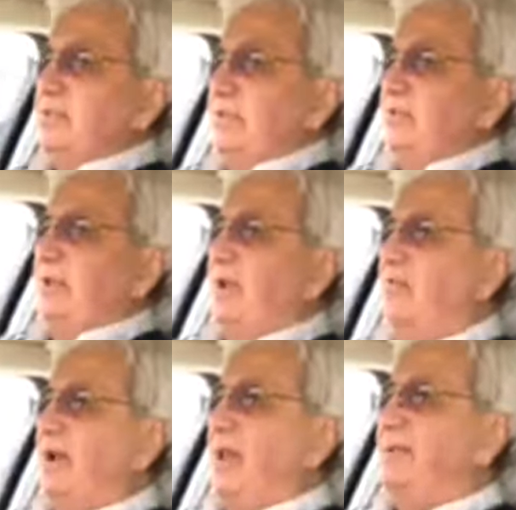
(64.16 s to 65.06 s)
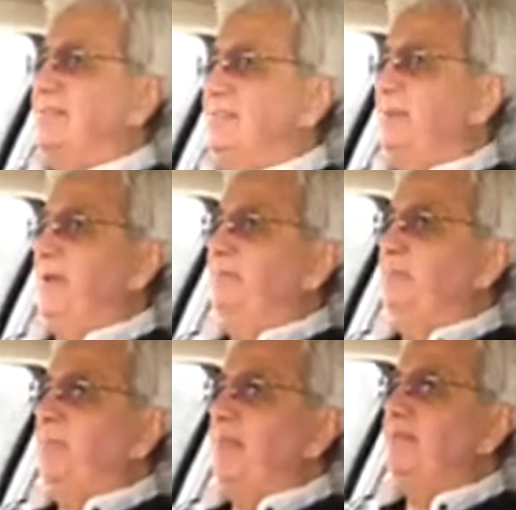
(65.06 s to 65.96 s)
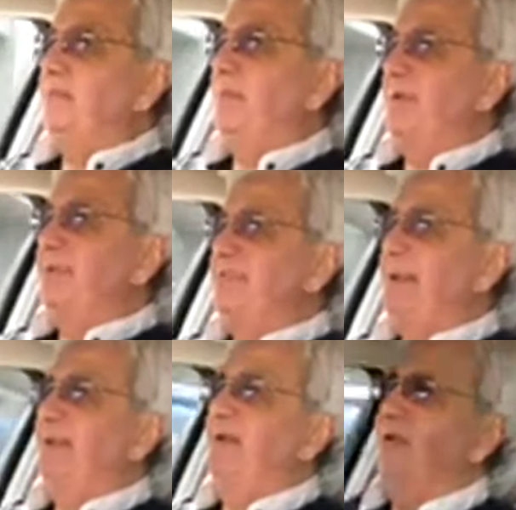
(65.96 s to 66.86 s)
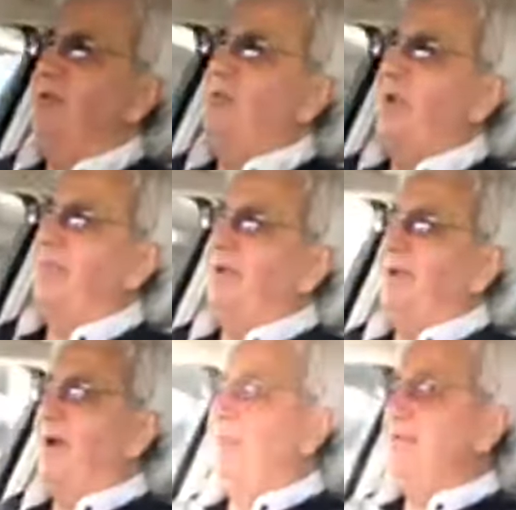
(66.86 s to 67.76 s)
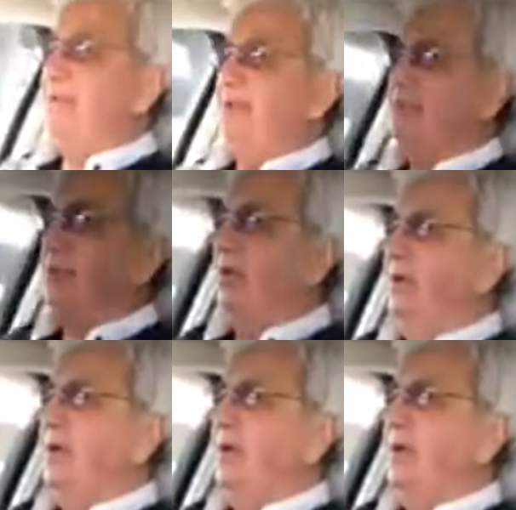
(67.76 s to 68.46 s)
it kind of relaxes me. Somebody said in one of the comments a few days ago,